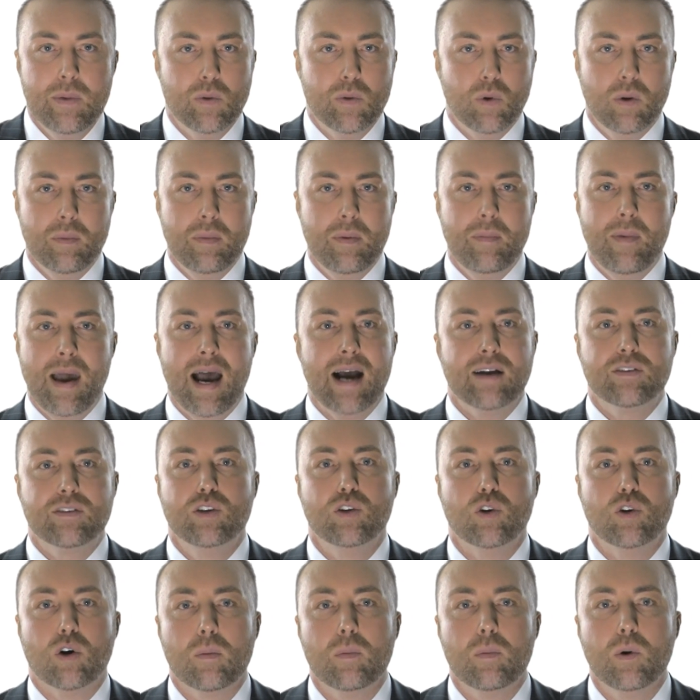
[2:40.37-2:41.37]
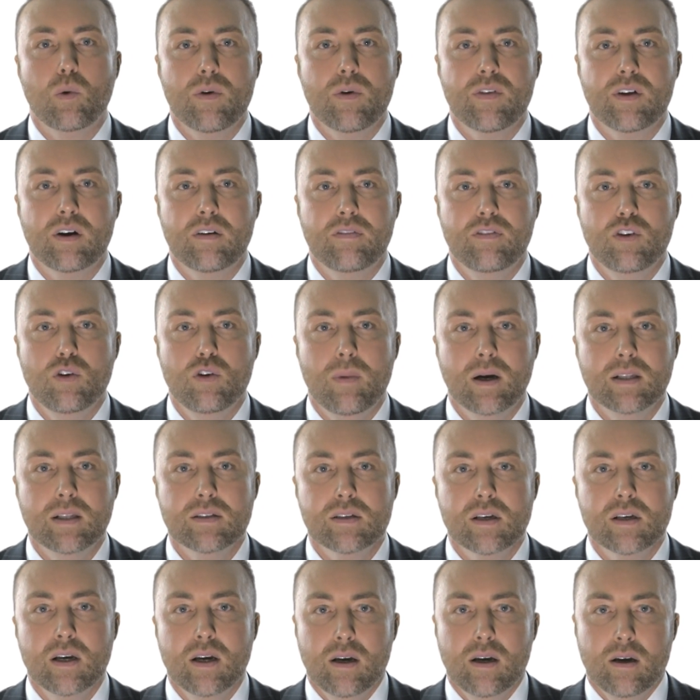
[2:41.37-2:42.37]
and we'll be back to normal within a few
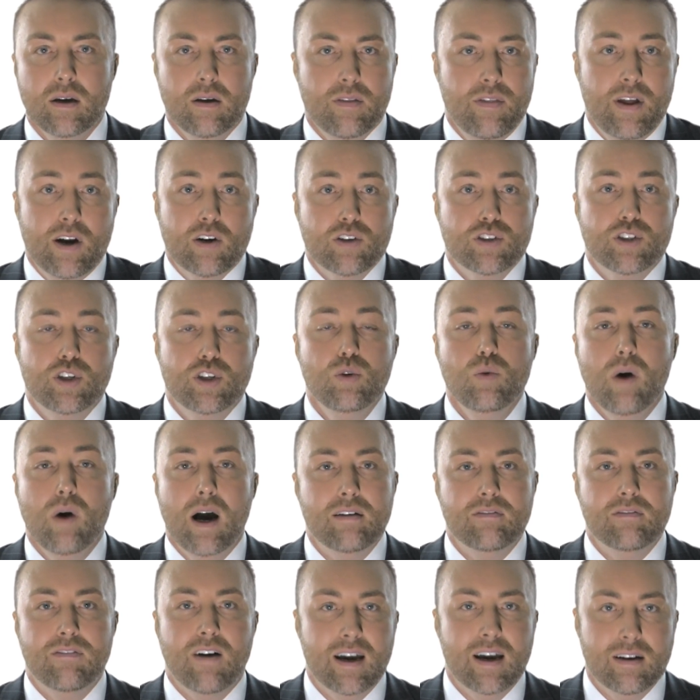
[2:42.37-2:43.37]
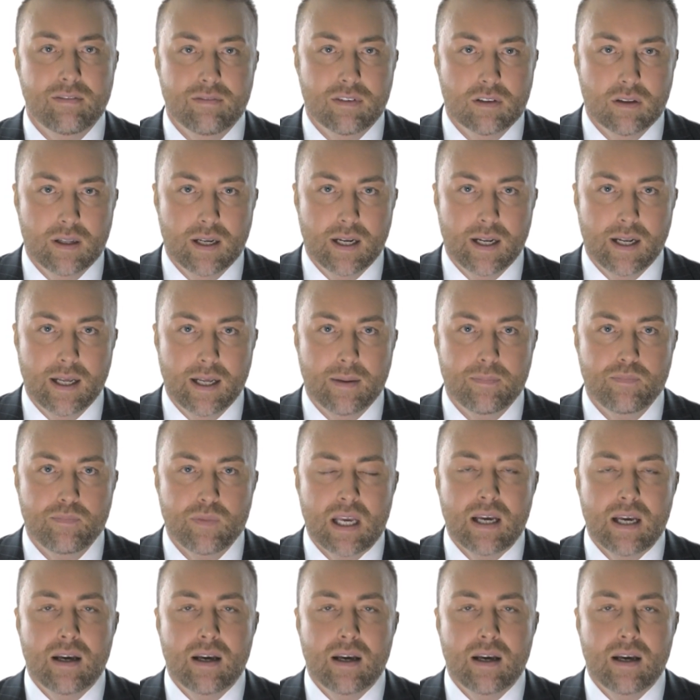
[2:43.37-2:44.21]
months, there too I'd find validity.